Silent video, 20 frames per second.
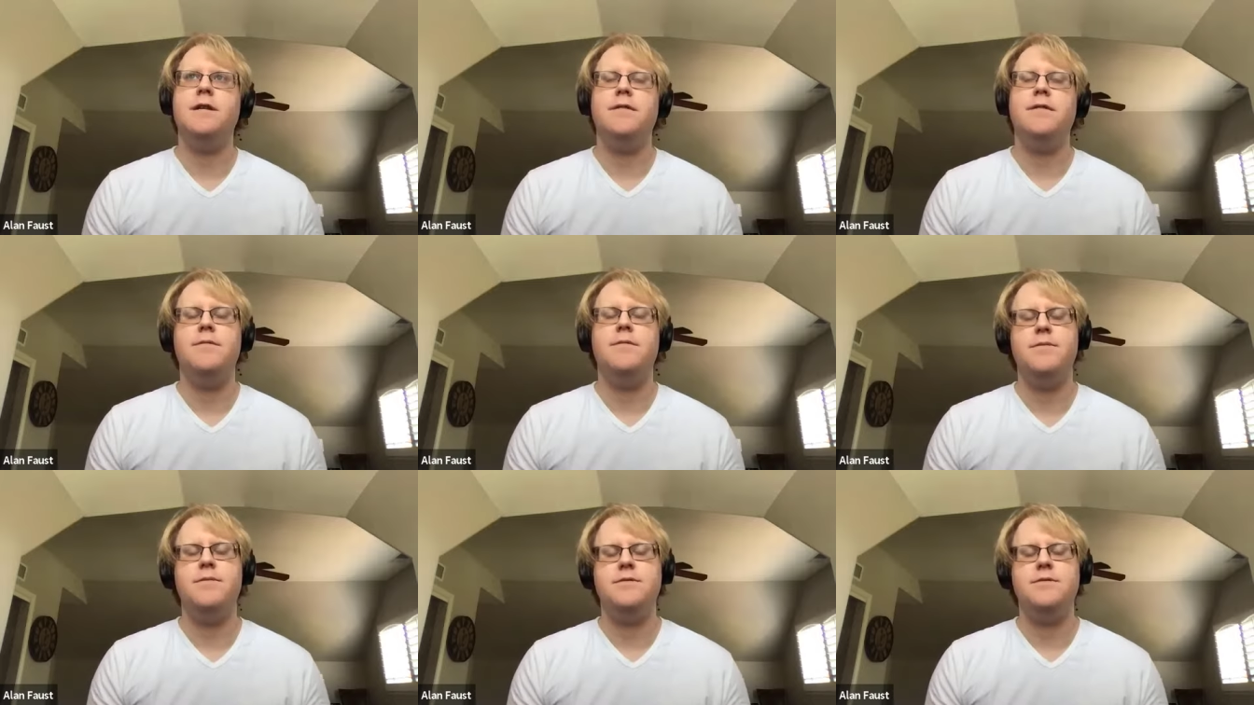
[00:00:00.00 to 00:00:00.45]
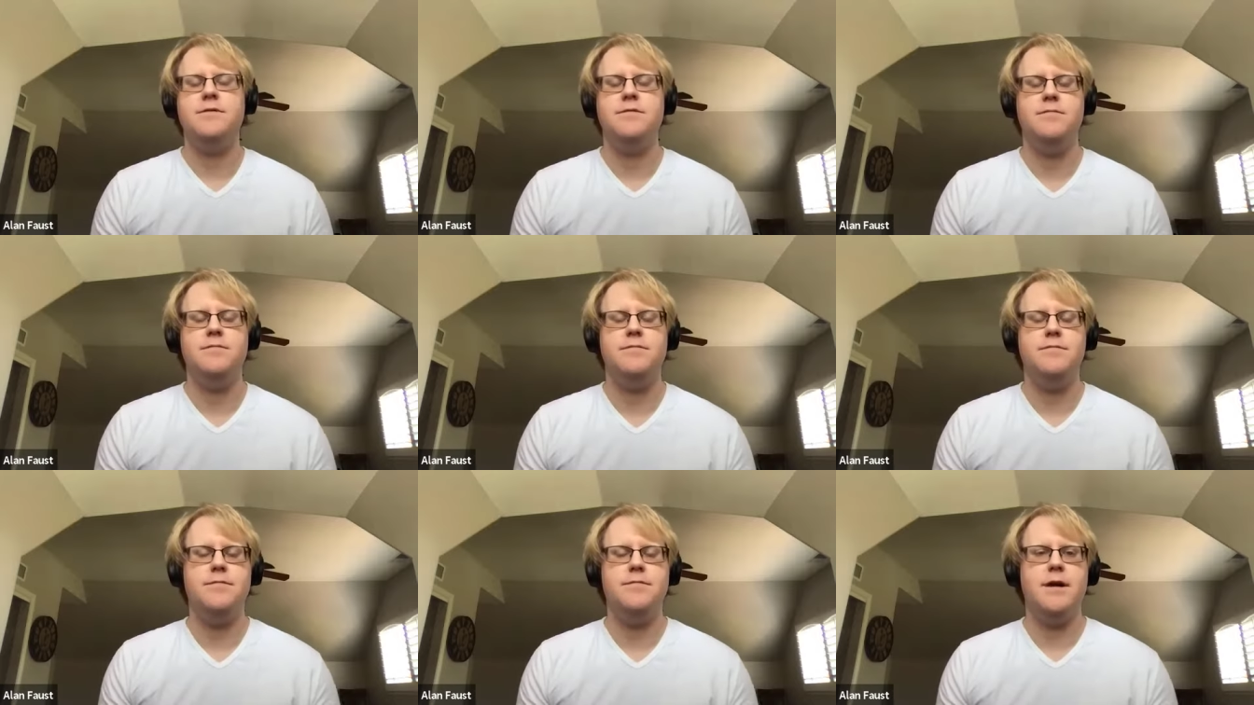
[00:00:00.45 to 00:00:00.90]
even
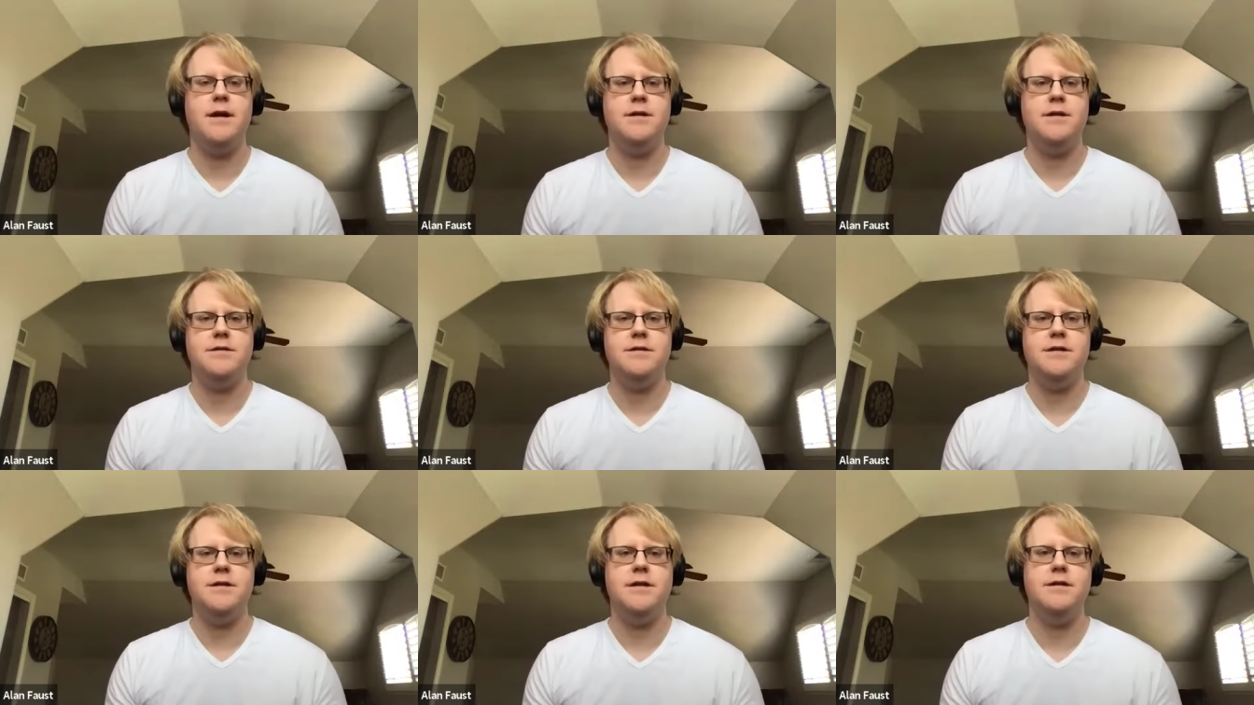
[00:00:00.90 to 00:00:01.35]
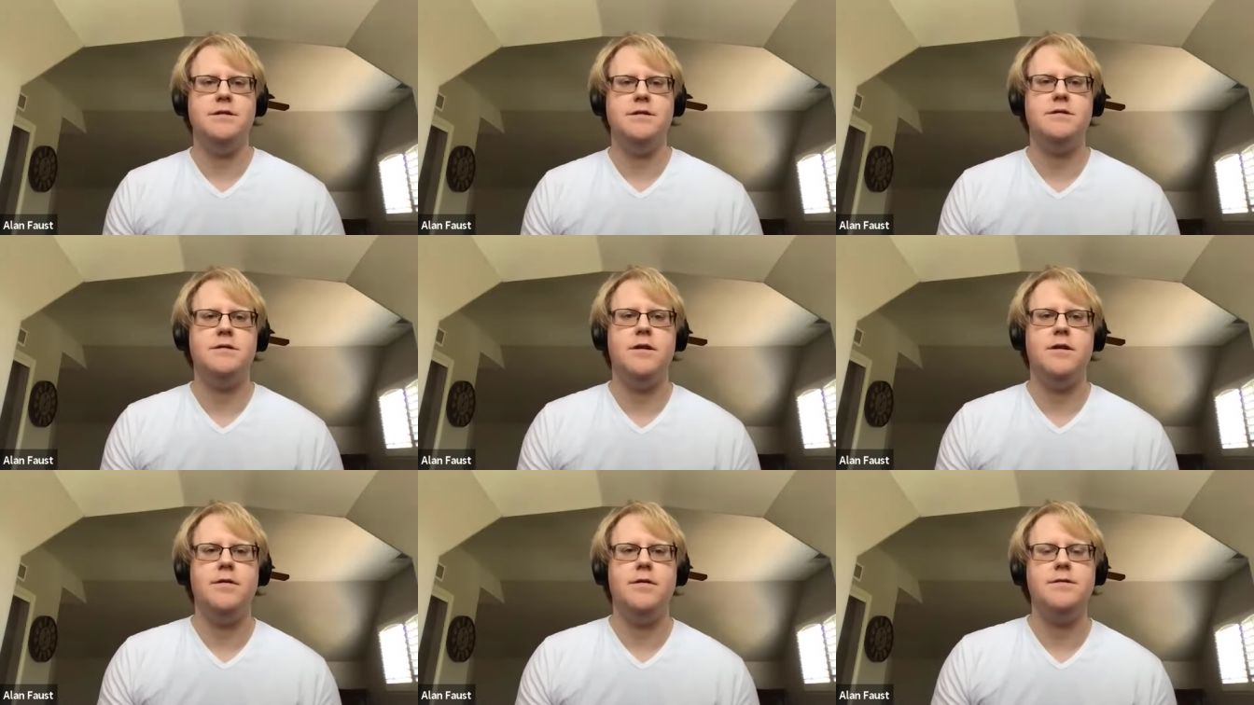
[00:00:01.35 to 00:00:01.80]
pursued PhDs,
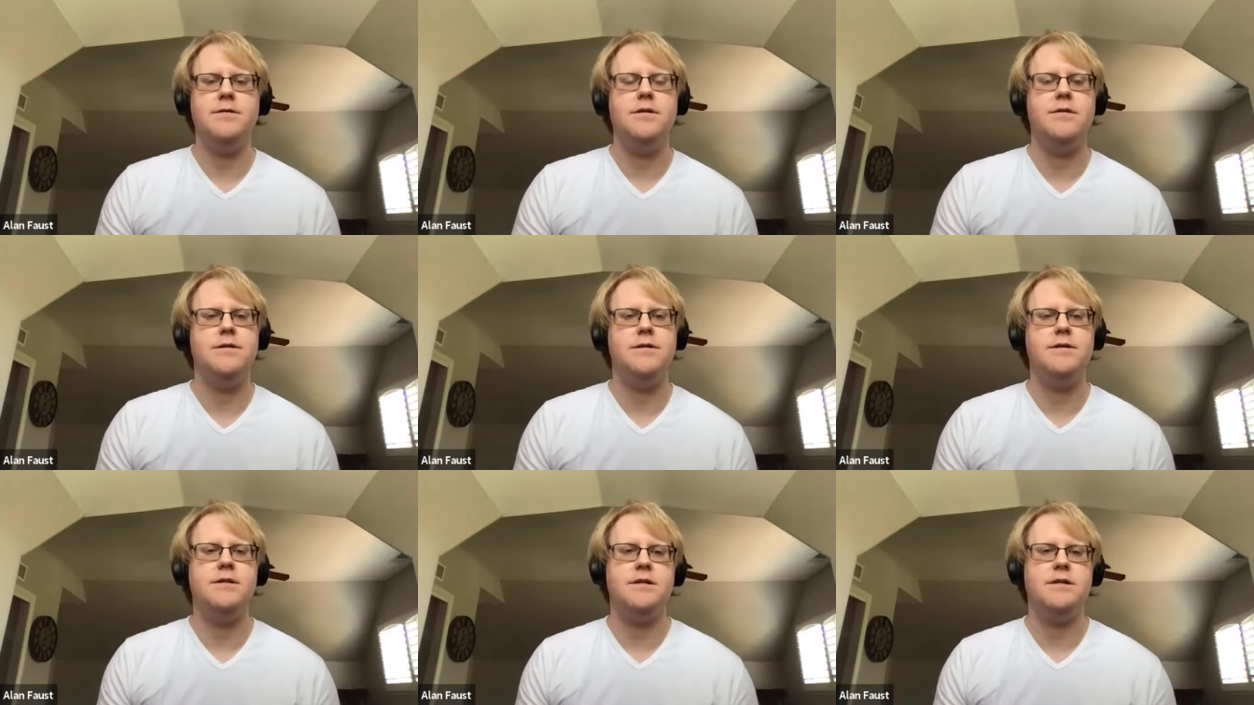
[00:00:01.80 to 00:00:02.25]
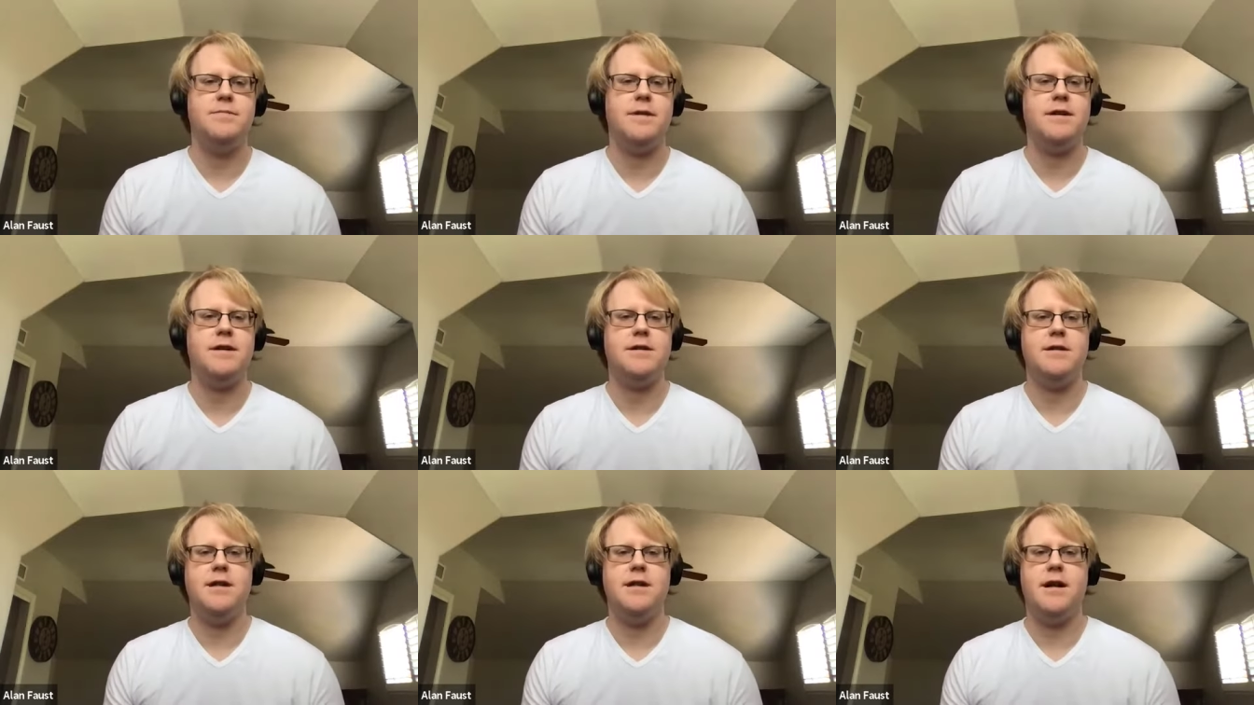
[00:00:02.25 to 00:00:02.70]
so it was always
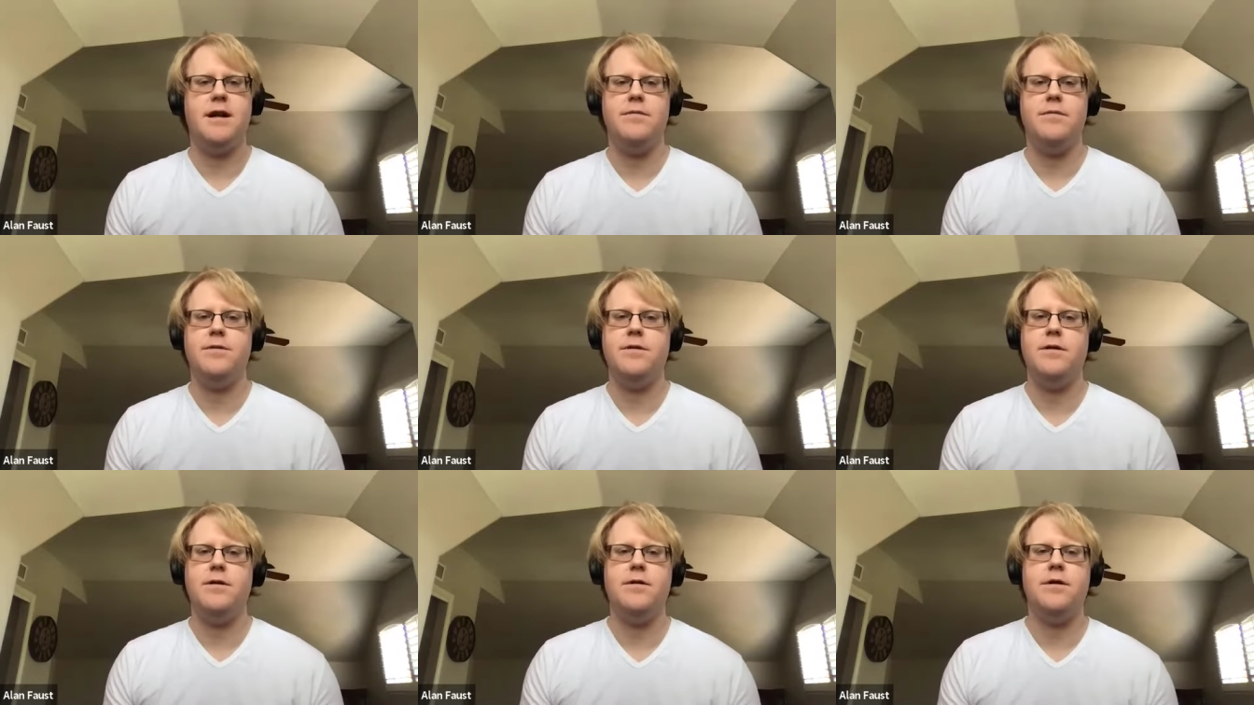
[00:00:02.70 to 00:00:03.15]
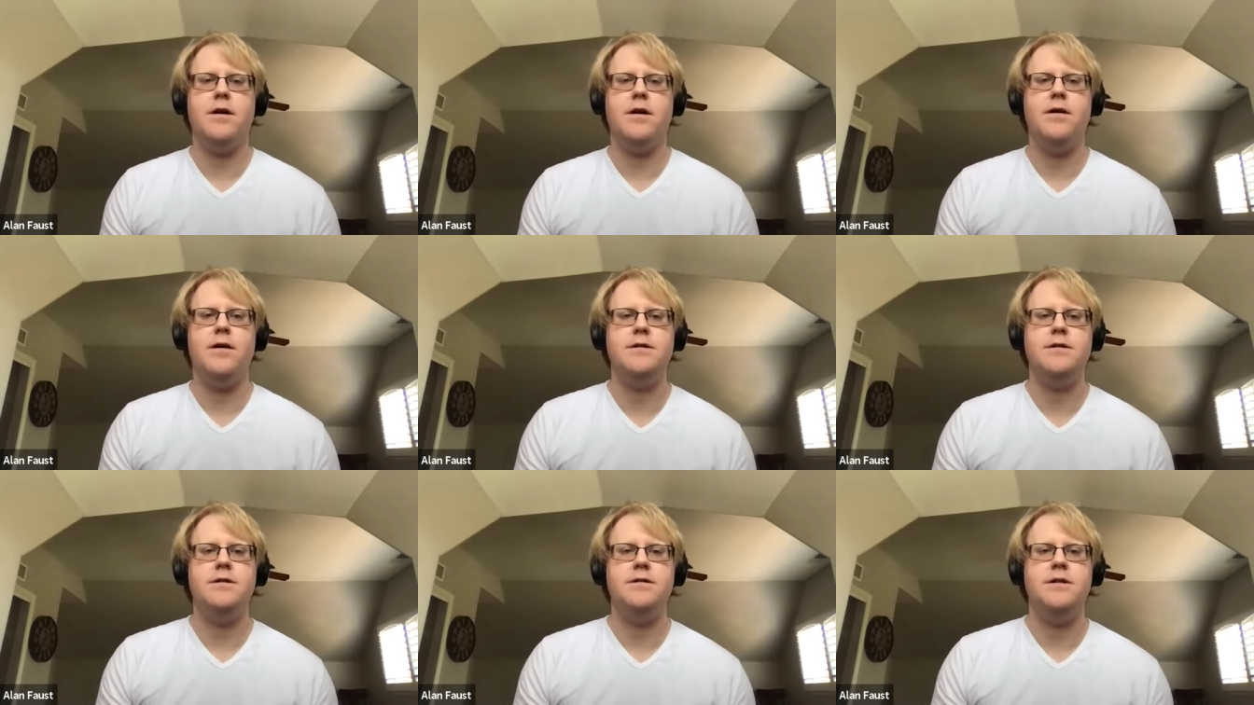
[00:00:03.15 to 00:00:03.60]
expected that I would go to
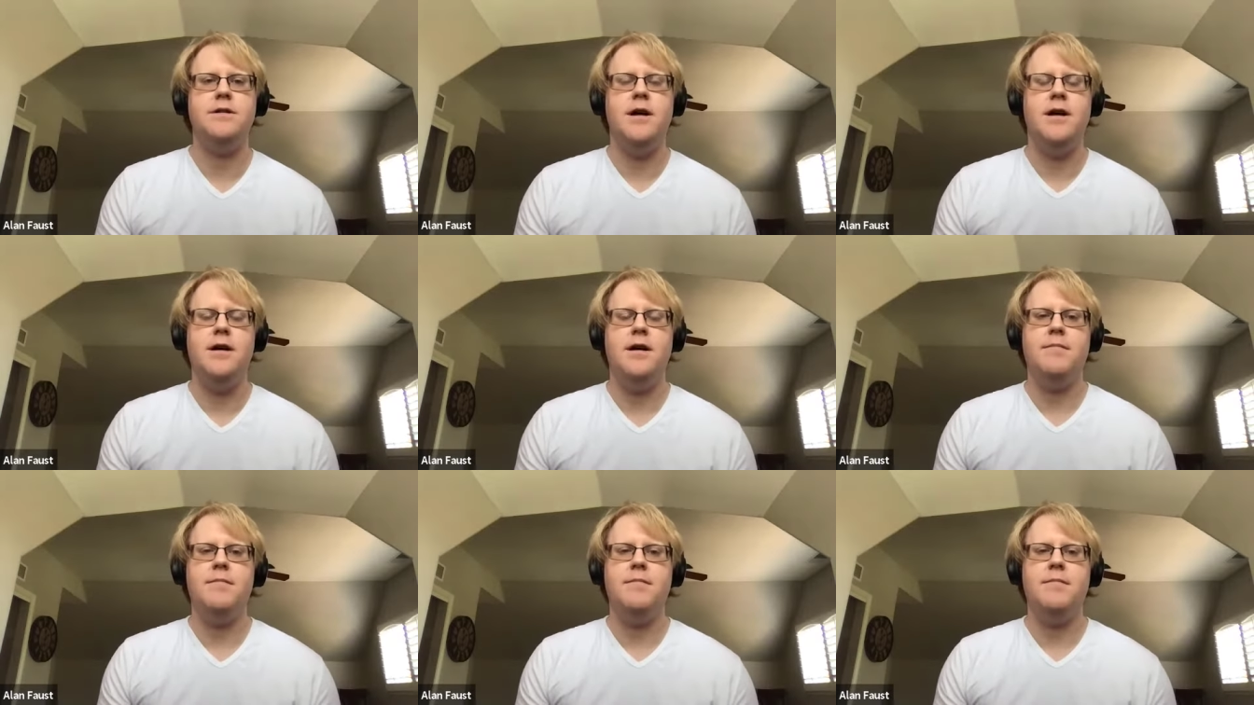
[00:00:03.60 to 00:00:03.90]
college.